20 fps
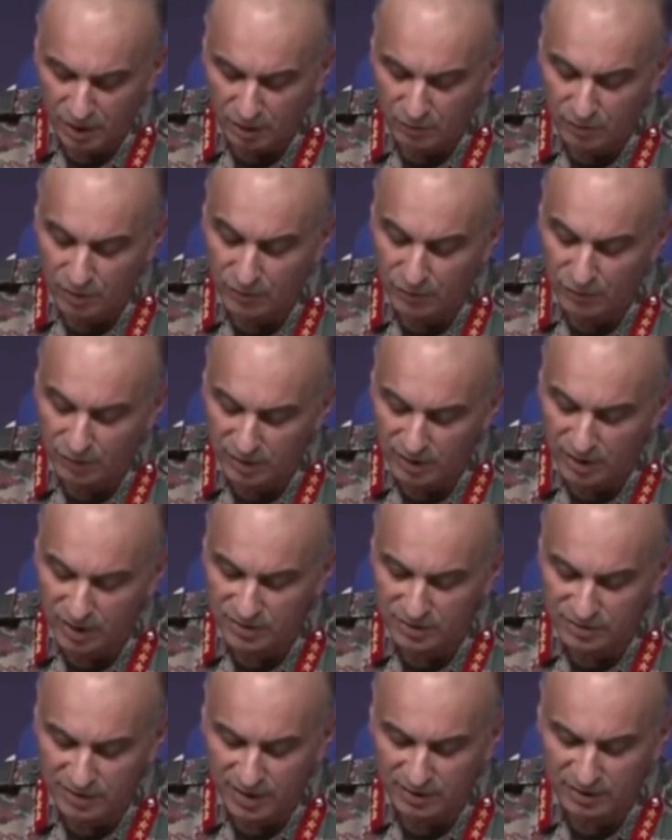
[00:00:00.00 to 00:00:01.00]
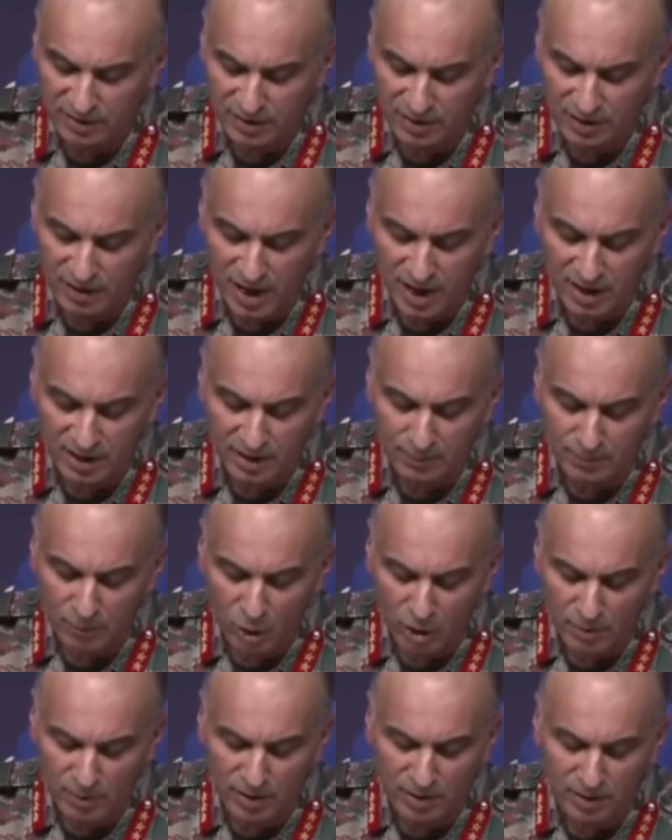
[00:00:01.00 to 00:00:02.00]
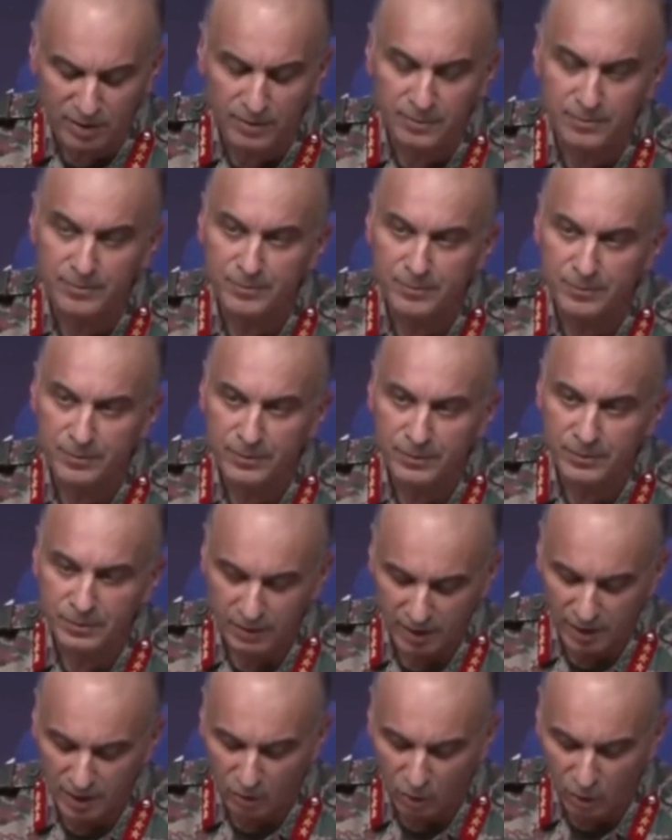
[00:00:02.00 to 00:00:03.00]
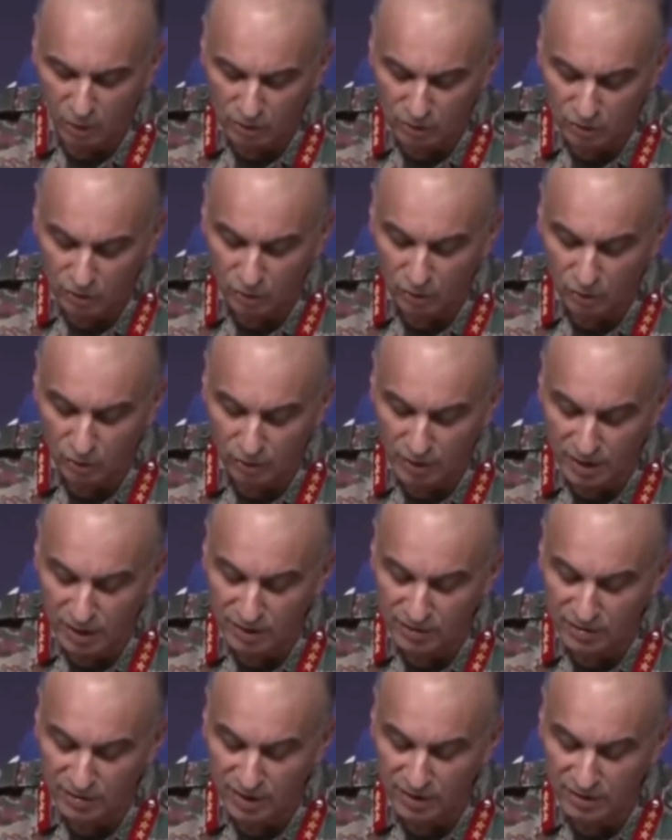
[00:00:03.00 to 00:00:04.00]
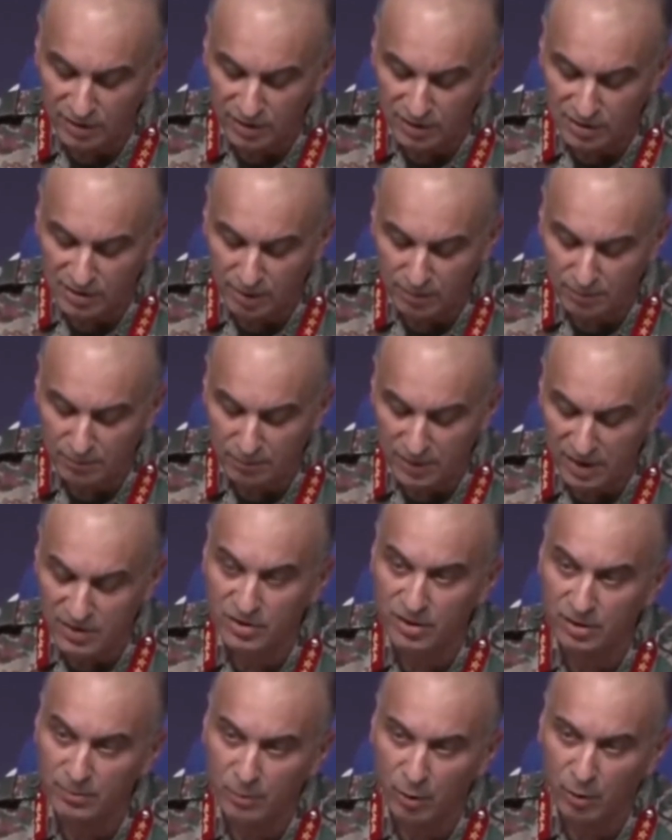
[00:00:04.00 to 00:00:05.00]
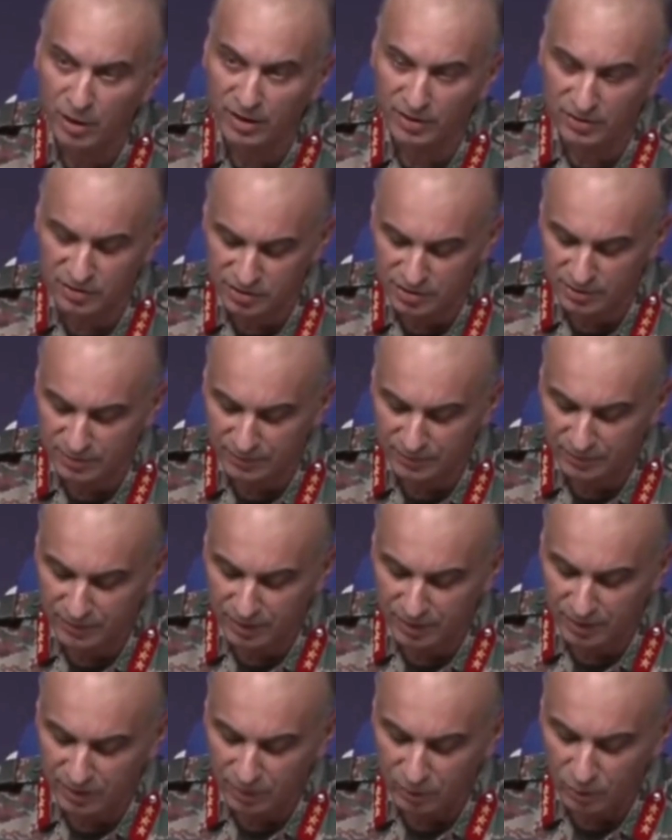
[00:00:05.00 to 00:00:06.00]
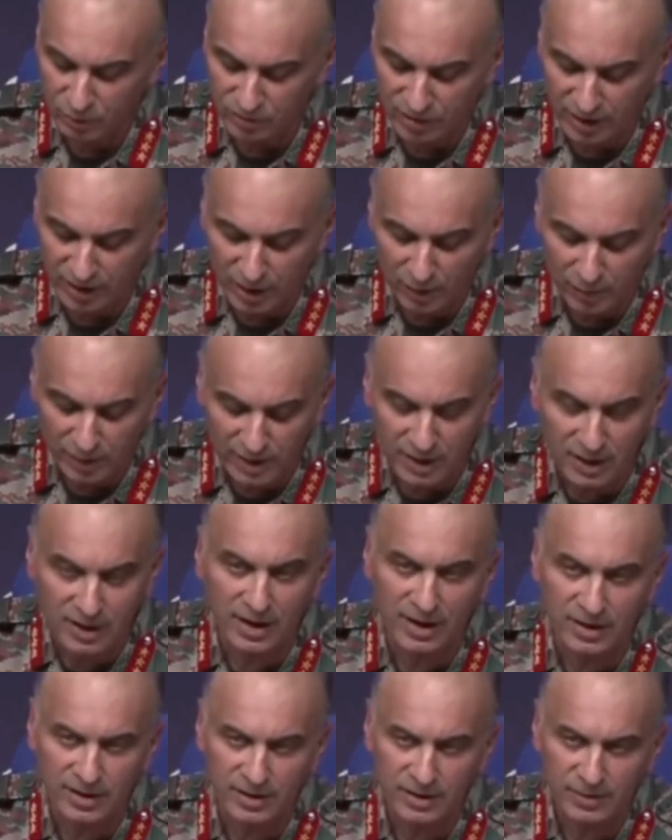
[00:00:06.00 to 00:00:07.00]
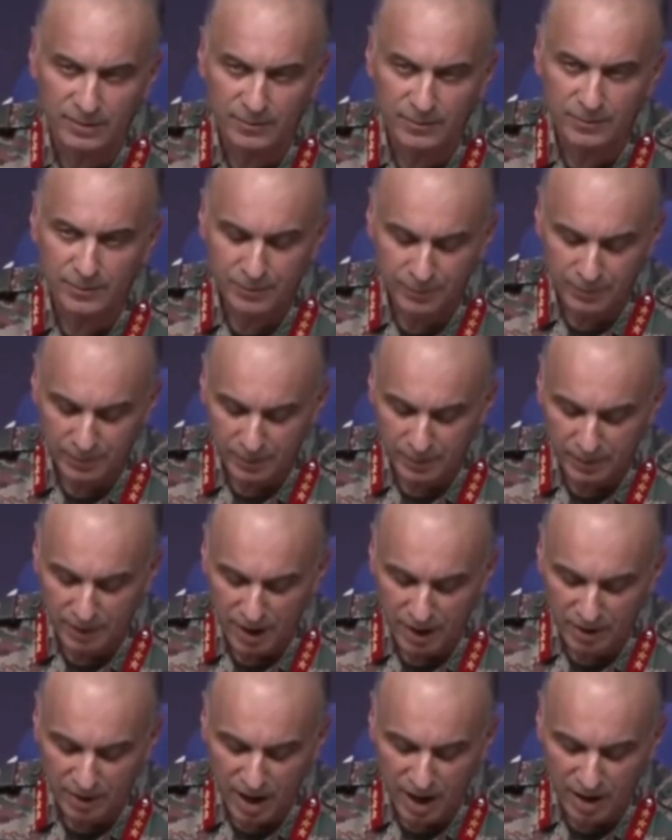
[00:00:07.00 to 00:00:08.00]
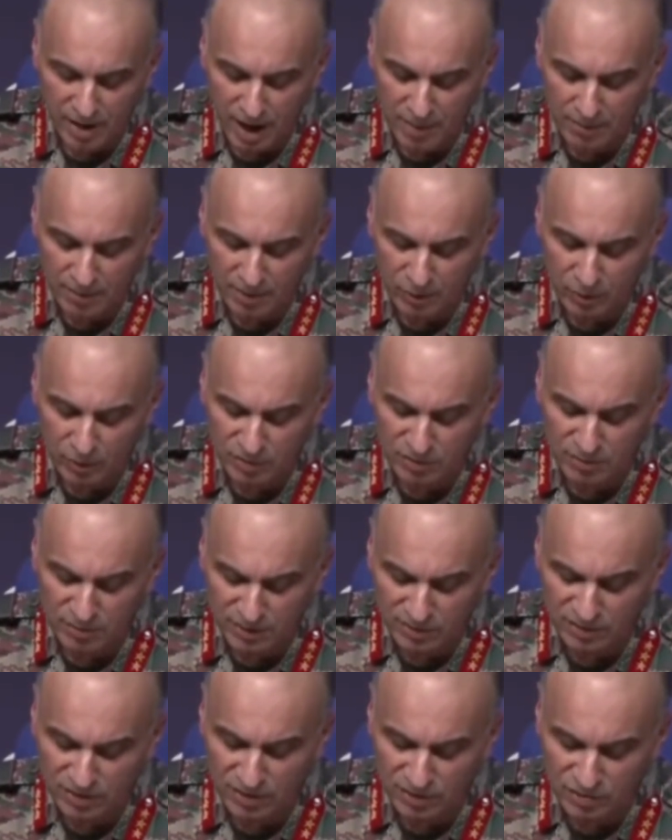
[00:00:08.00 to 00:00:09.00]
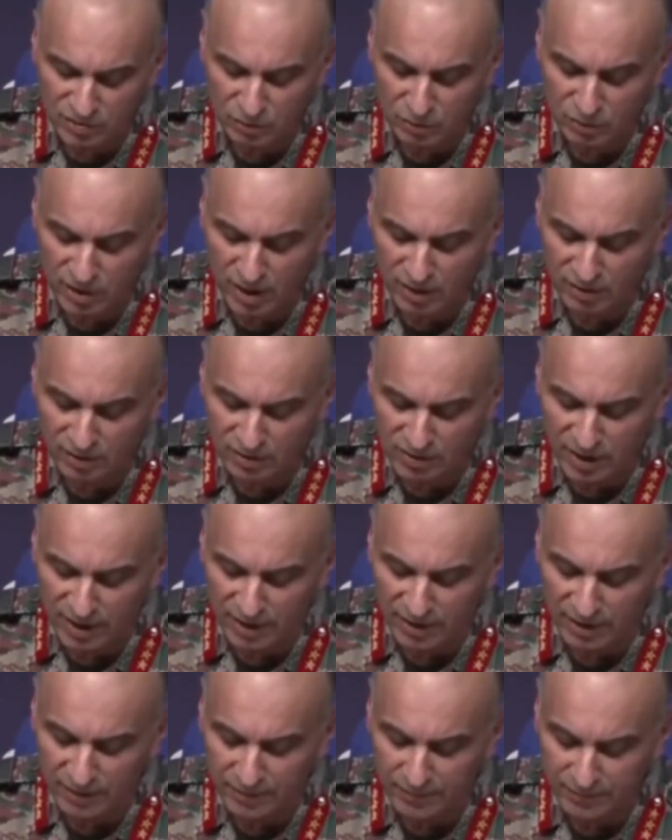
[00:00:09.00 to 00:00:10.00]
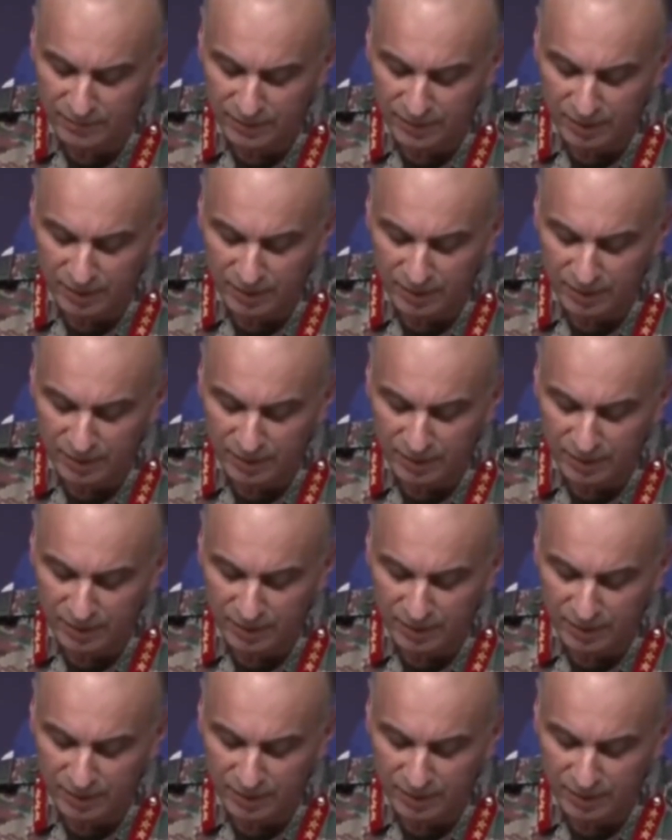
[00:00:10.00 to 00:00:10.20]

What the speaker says: We further strengthened our deployment and also initiated some pressure points to send a very clear and unambiguous message to the other side